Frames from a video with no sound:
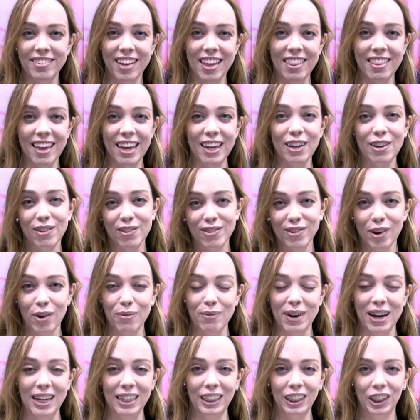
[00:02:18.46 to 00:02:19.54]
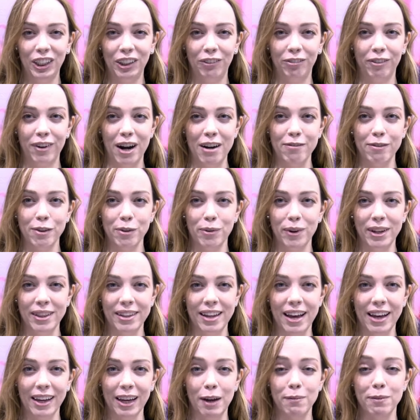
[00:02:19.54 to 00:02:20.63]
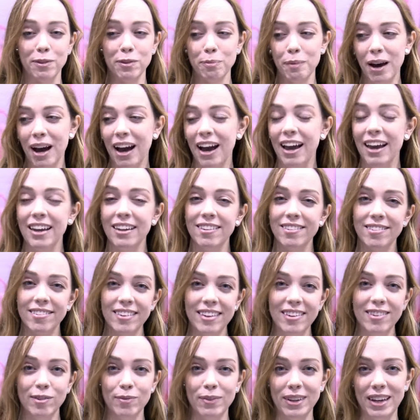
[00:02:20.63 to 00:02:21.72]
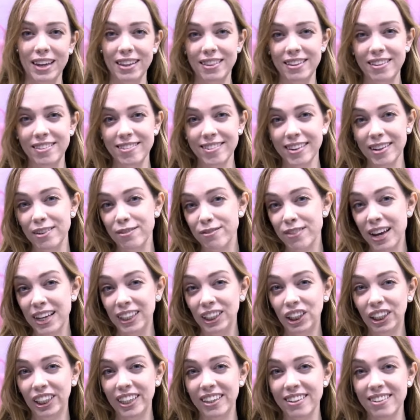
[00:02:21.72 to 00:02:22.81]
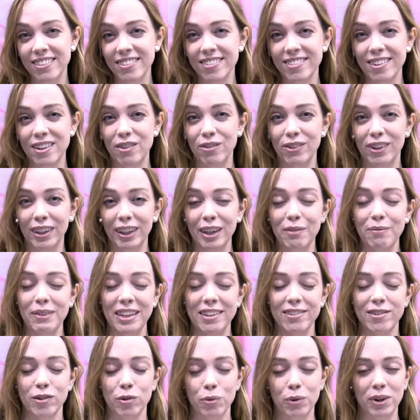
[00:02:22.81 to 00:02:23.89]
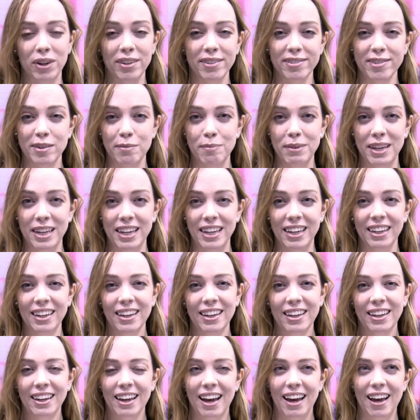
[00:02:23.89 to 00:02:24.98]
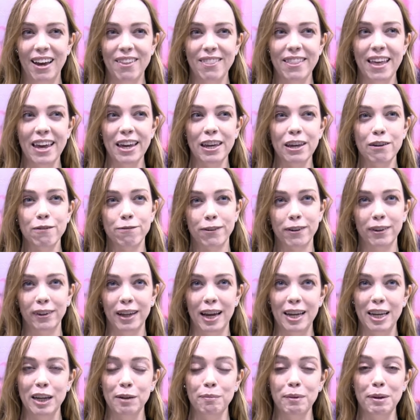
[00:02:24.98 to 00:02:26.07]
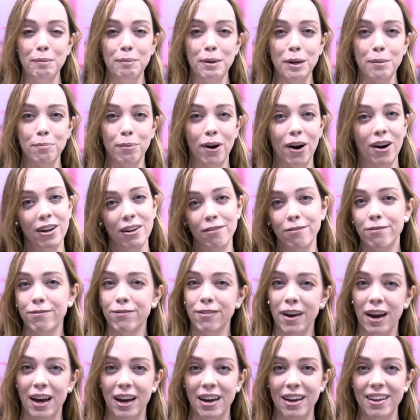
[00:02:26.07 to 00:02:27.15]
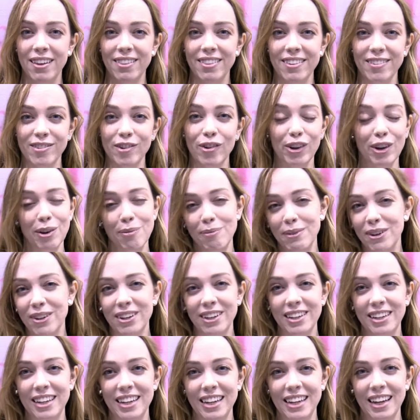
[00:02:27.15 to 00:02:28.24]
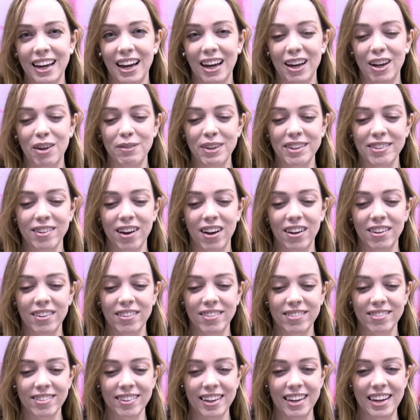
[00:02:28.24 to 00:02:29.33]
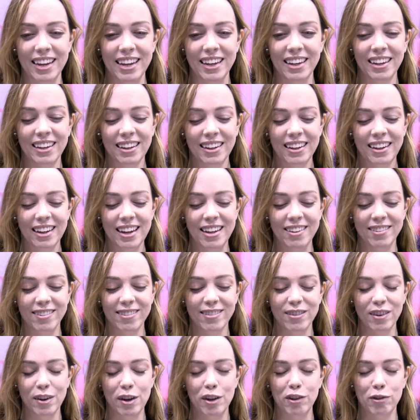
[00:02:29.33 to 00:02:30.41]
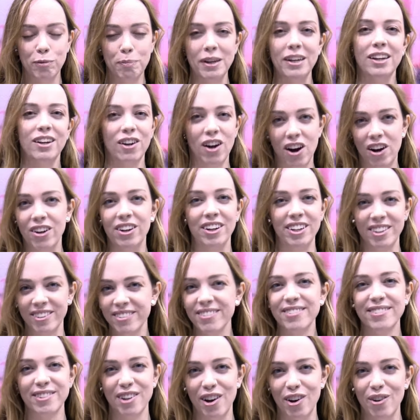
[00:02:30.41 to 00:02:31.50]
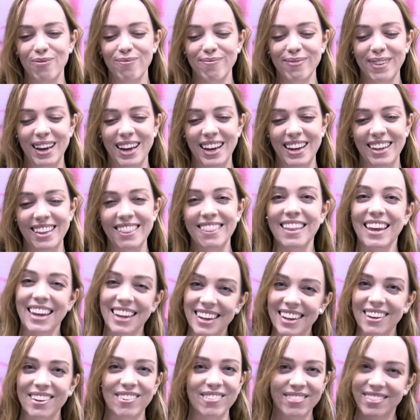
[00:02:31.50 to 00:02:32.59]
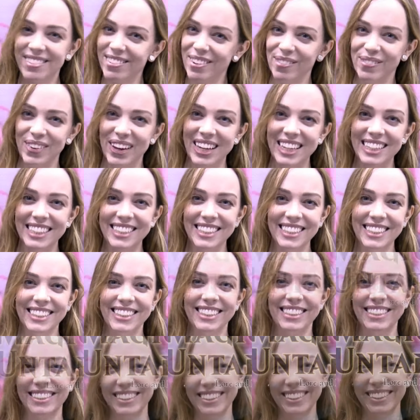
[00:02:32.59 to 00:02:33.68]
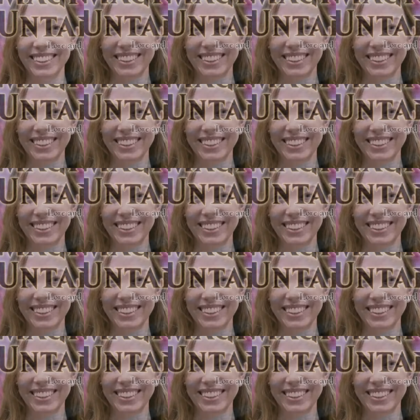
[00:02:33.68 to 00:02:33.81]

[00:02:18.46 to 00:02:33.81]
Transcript: to say thank you so much for everyone that comes by and sees me at these conventions. It really means the world to me and thank you for letting me be a part of uh, this whole community. Um, it's honestly, it's it's been an honor. So uh, thank you so much.